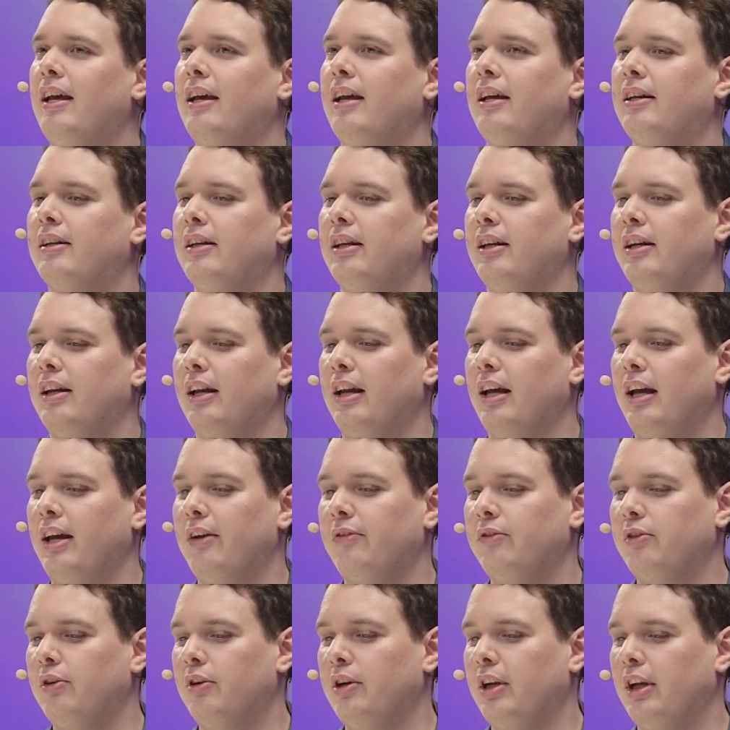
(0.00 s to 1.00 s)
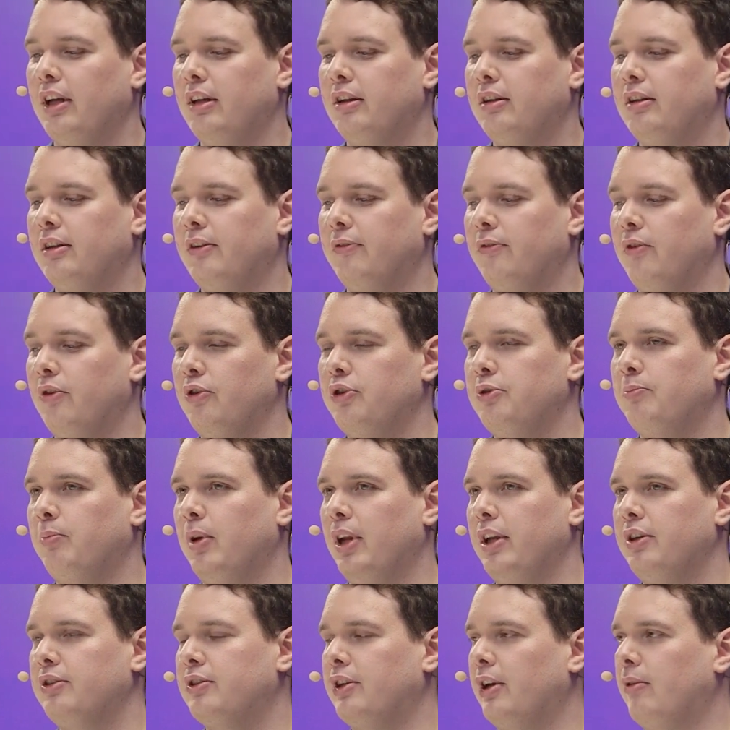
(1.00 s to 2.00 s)
And then after that, the first
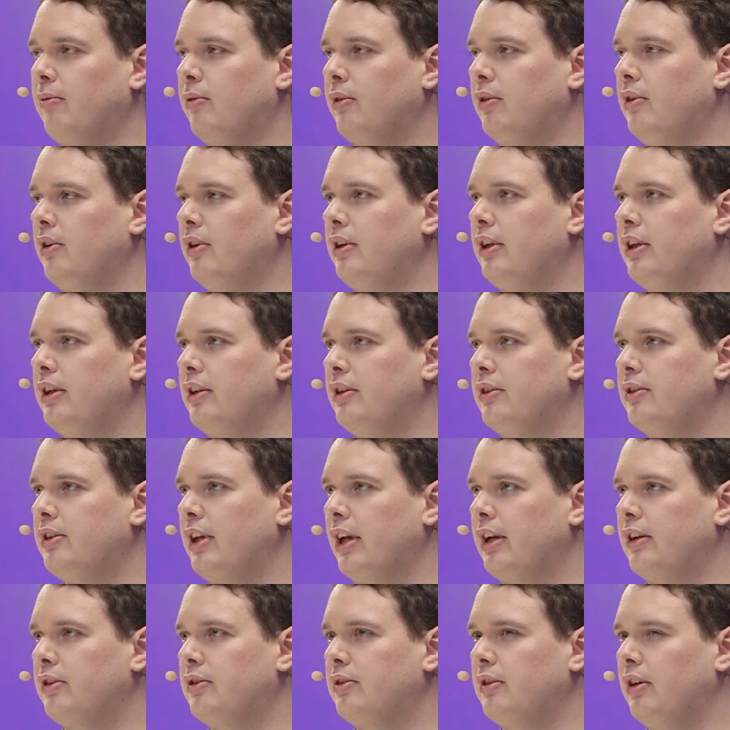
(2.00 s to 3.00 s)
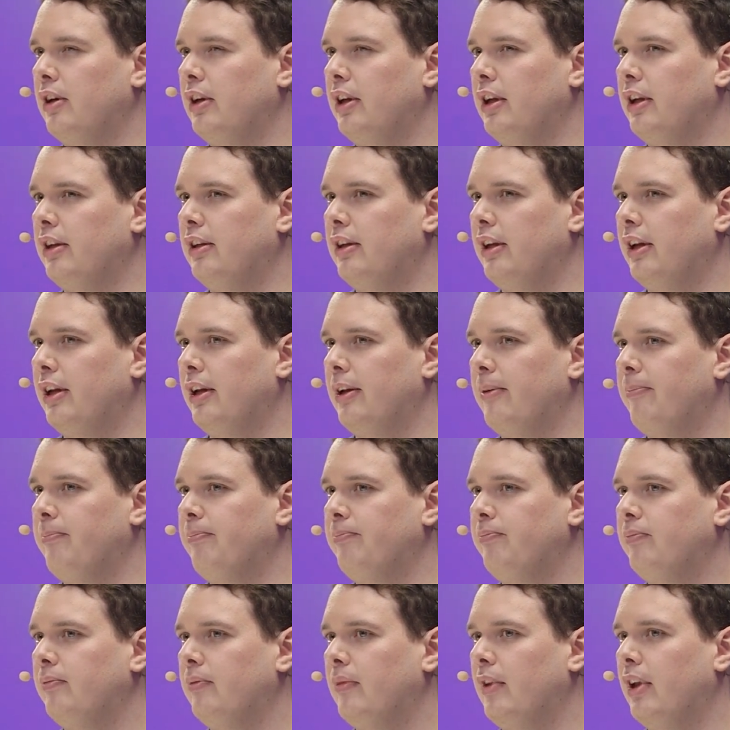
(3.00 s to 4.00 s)
place I would look is actually
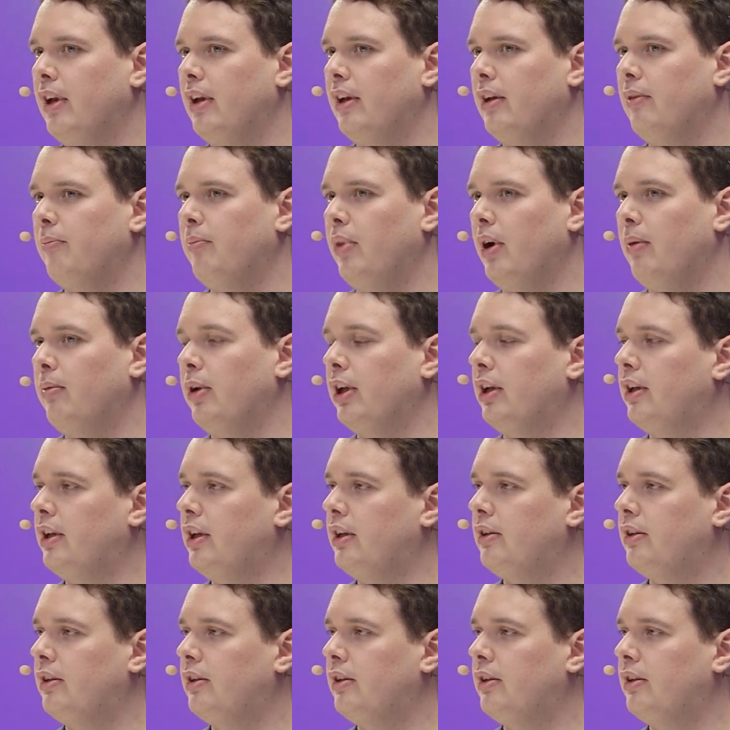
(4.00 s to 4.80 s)
the public